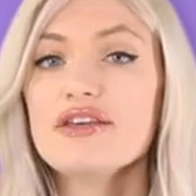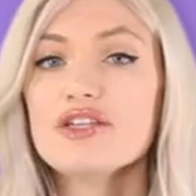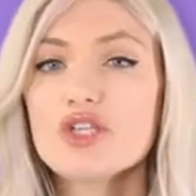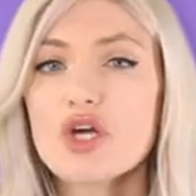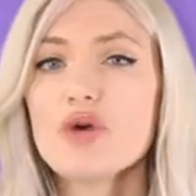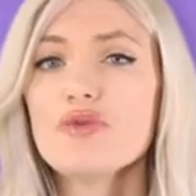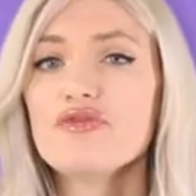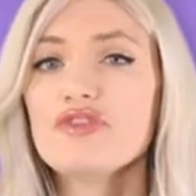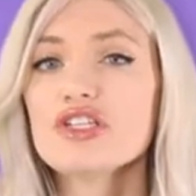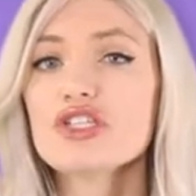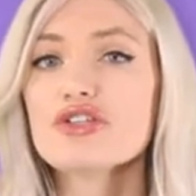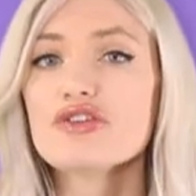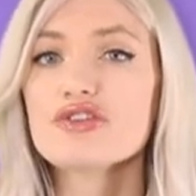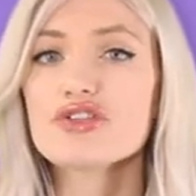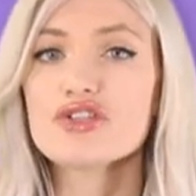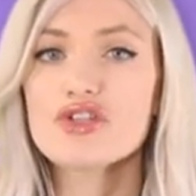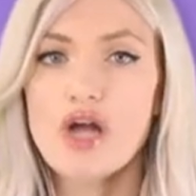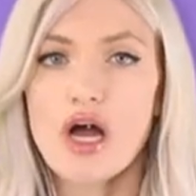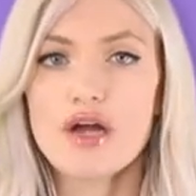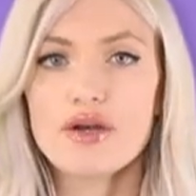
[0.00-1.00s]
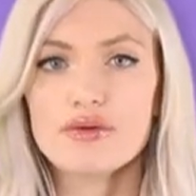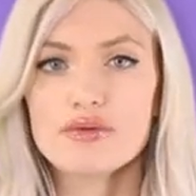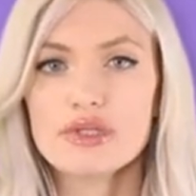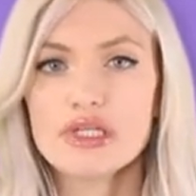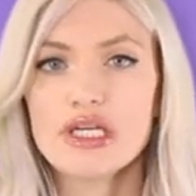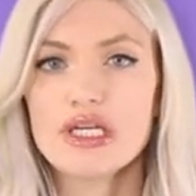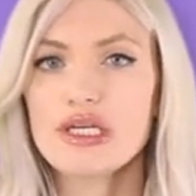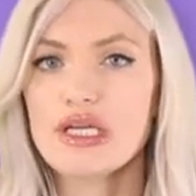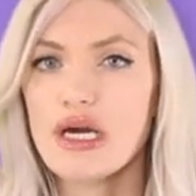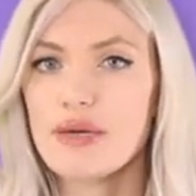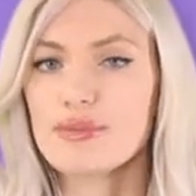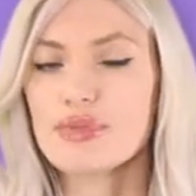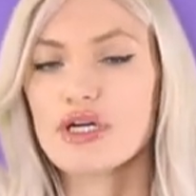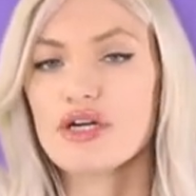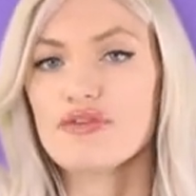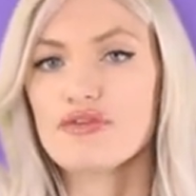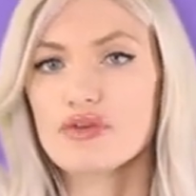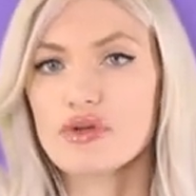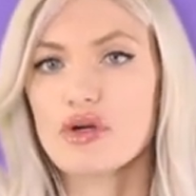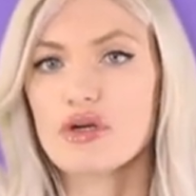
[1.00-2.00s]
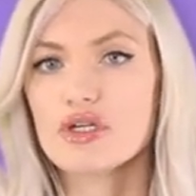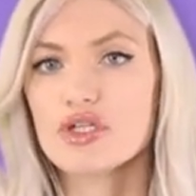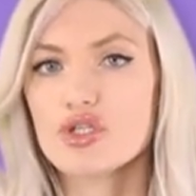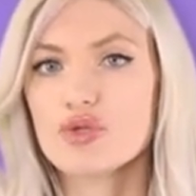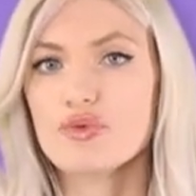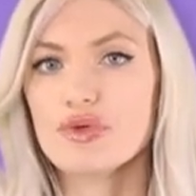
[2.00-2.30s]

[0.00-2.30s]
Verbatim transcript: This home features not only a number of large